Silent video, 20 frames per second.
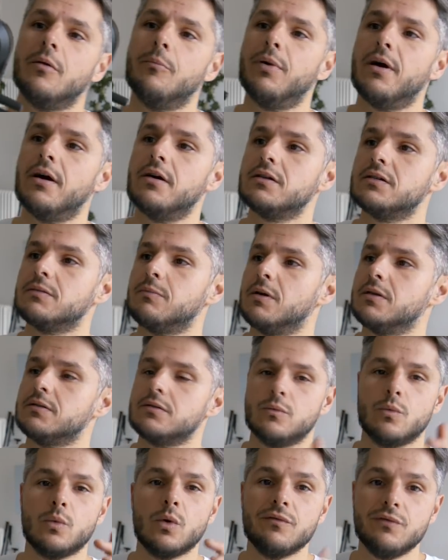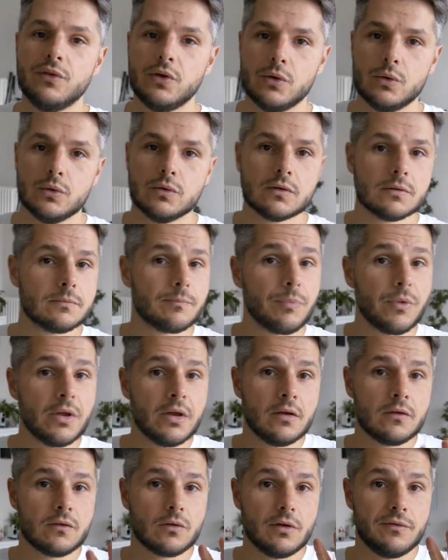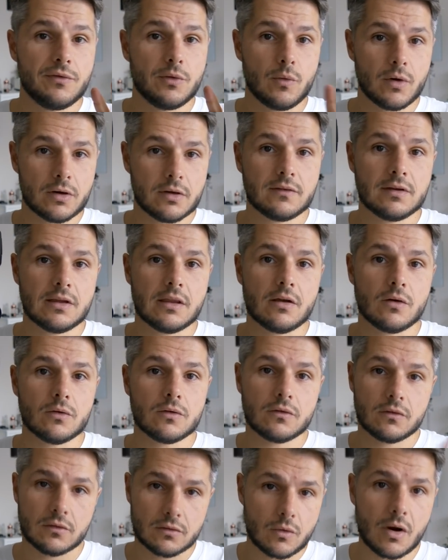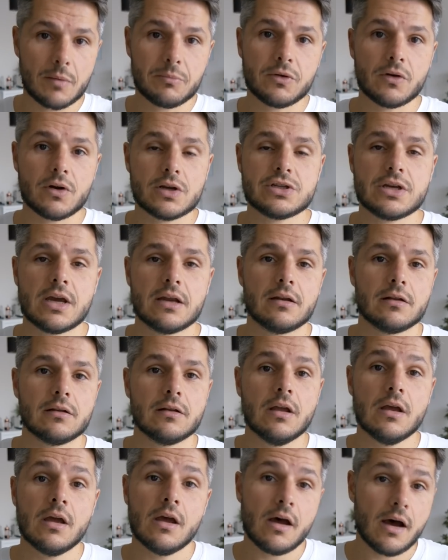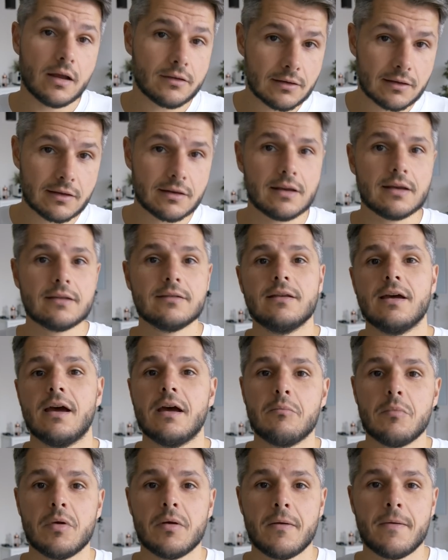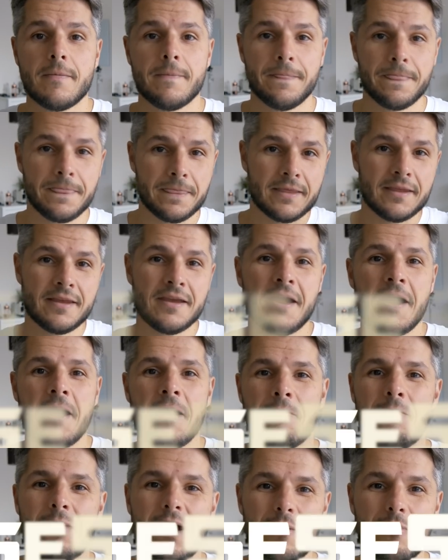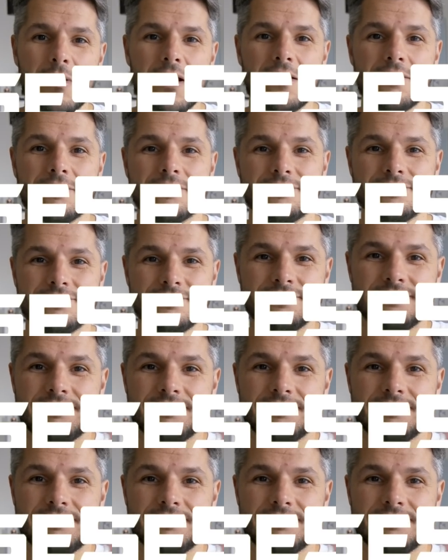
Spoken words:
comparisons and reviews. So if you want to see those, subscribe to our channel. Until the next time, bye bye.